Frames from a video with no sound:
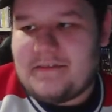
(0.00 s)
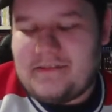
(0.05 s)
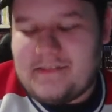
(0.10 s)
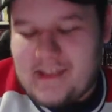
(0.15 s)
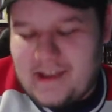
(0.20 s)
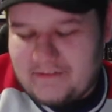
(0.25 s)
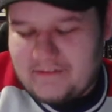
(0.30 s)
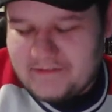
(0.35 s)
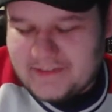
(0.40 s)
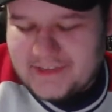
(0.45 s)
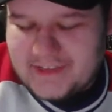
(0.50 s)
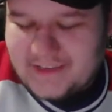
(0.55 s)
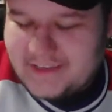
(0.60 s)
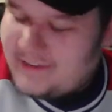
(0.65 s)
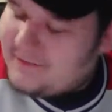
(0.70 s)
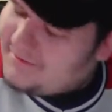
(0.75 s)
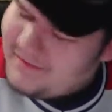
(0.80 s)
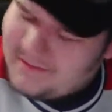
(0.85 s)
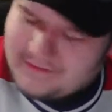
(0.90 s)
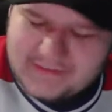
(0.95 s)
I was
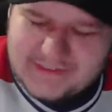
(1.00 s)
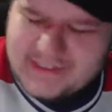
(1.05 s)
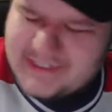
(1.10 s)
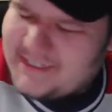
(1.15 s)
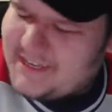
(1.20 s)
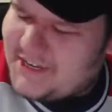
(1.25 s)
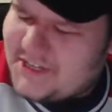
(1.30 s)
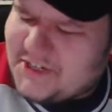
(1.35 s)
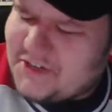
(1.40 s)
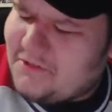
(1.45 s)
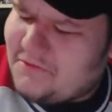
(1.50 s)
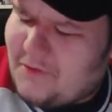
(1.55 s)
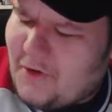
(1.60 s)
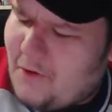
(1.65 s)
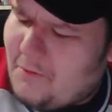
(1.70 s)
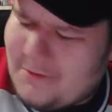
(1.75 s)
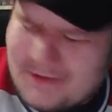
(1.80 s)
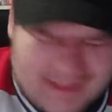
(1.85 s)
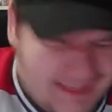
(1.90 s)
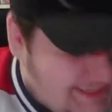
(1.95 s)
gonna say
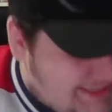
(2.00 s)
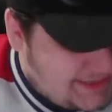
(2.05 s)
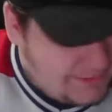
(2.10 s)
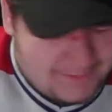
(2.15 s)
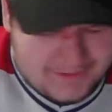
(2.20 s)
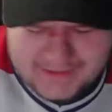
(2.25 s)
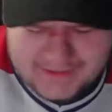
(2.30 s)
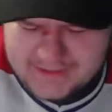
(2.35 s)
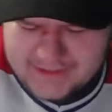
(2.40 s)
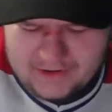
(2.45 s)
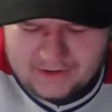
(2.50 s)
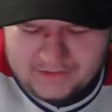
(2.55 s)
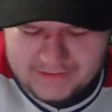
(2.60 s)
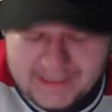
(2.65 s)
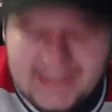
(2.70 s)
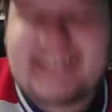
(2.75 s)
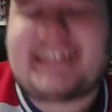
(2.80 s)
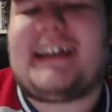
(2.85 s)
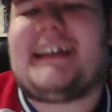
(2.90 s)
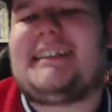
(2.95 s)
Jew-phobic, that's not what it's called.
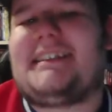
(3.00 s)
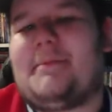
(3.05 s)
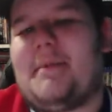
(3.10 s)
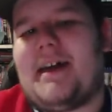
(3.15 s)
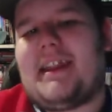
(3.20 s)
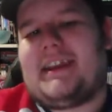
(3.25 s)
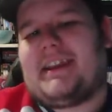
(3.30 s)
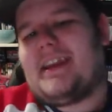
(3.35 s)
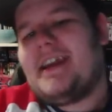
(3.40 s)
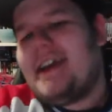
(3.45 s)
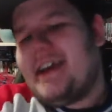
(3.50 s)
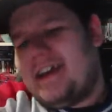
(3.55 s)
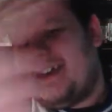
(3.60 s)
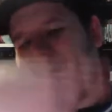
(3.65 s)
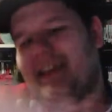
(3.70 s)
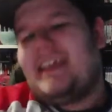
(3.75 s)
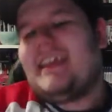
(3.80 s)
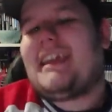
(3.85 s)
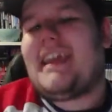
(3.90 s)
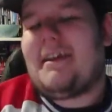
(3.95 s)
Anti-Semitic.
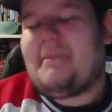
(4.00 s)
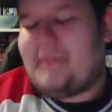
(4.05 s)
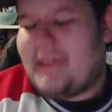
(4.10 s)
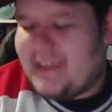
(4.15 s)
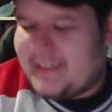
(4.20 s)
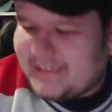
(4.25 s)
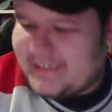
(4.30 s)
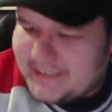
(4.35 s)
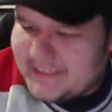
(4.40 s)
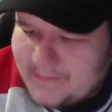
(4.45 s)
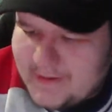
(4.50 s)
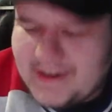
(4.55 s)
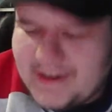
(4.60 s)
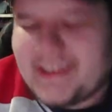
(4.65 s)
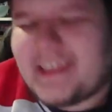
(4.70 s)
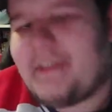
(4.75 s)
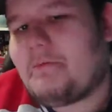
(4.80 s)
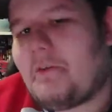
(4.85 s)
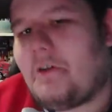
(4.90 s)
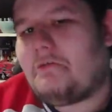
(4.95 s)
He can't be anti-Semitic,
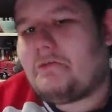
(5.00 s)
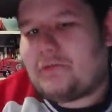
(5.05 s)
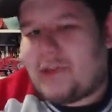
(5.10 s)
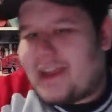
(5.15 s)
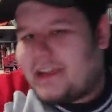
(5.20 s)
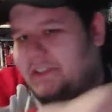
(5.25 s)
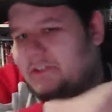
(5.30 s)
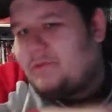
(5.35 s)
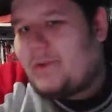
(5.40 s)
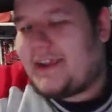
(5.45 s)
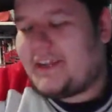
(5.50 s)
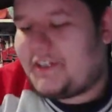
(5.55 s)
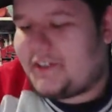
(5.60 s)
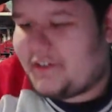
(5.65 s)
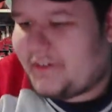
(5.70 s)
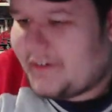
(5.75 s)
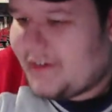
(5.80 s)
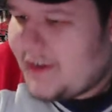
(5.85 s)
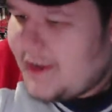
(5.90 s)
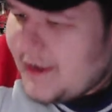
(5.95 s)
he wrote
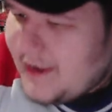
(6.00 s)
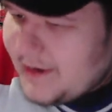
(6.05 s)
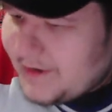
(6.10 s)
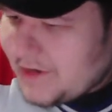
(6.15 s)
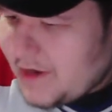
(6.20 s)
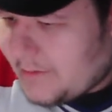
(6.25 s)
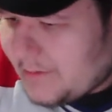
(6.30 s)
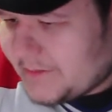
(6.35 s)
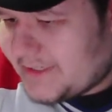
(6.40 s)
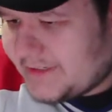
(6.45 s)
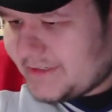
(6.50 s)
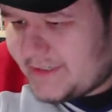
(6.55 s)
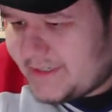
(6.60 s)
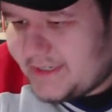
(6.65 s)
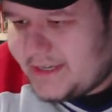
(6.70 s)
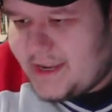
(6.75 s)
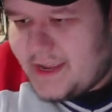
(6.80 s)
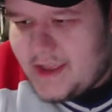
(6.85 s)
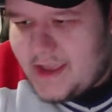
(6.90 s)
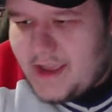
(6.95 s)
Graduation. No, but
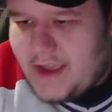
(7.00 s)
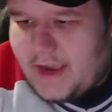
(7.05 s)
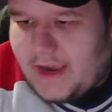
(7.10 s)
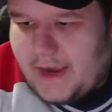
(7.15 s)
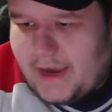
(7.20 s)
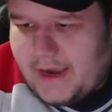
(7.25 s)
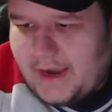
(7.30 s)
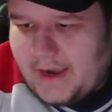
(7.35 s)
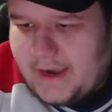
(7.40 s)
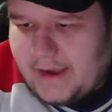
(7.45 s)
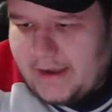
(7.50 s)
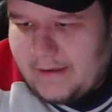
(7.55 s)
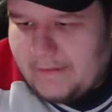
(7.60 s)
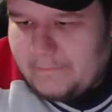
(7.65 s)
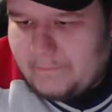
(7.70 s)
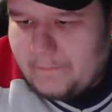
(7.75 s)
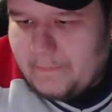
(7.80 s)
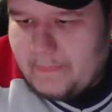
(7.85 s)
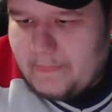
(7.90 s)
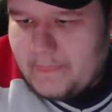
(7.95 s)
seriously, yeah,
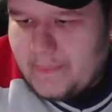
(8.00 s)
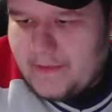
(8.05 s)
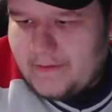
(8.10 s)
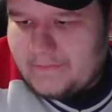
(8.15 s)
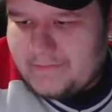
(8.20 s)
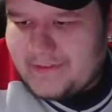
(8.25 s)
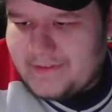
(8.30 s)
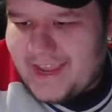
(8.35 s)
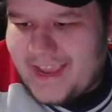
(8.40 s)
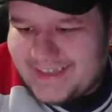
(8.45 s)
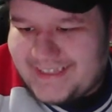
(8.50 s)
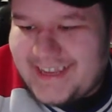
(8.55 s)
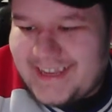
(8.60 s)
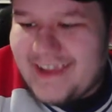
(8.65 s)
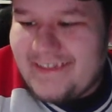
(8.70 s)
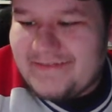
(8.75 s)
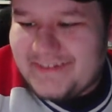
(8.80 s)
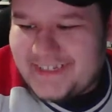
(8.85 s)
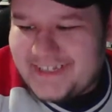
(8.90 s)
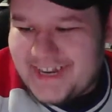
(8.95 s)

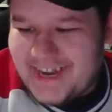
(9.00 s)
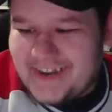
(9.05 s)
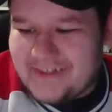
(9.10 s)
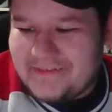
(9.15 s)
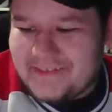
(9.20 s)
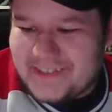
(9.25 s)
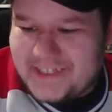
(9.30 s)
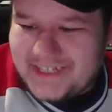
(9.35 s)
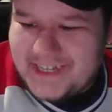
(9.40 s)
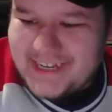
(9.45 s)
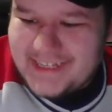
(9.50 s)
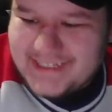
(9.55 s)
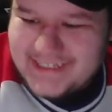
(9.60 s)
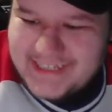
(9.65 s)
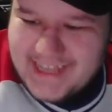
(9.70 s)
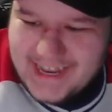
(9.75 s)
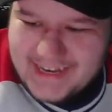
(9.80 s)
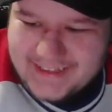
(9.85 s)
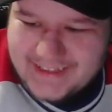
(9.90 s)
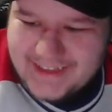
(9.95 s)
Davis Schneider from the Jays,
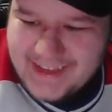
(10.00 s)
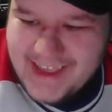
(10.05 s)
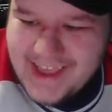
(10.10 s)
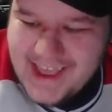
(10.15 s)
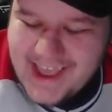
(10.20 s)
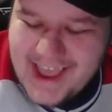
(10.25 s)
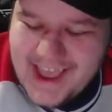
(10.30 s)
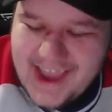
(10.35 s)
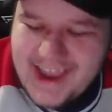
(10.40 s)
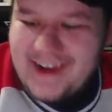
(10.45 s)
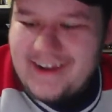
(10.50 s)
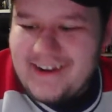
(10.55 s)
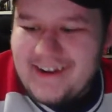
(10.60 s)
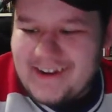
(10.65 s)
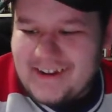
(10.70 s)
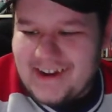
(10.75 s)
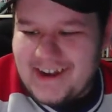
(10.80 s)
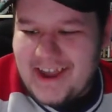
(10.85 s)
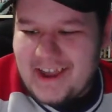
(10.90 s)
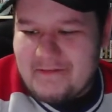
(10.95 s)
exactly. Hey, Harry,
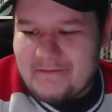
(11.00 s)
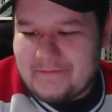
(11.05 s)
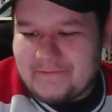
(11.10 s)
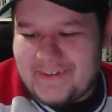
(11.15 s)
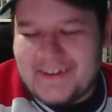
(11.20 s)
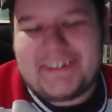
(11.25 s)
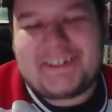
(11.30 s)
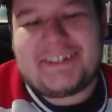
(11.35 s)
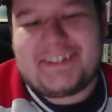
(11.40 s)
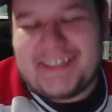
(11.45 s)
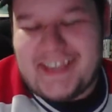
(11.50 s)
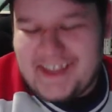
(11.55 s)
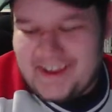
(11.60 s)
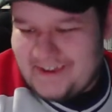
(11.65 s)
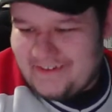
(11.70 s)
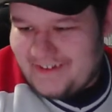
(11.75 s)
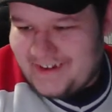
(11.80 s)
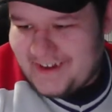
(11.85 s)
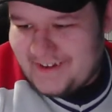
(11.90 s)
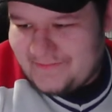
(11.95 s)
great Heyman impression. Thank
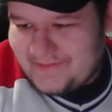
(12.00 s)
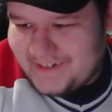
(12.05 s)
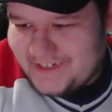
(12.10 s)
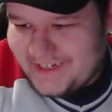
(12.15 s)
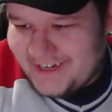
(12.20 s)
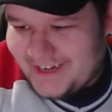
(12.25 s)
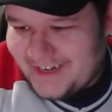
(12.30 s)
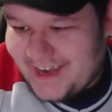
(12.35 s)
you, Randy. Appreciate it.